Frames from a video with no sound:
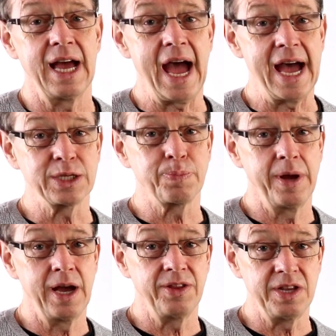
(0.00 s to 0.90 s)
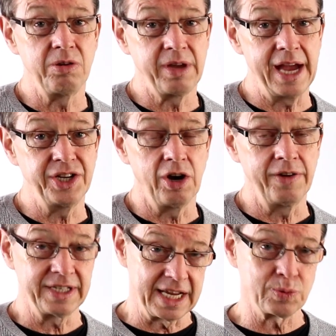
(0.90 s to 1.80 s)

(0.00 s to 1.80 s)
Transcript: as per the UK driving test.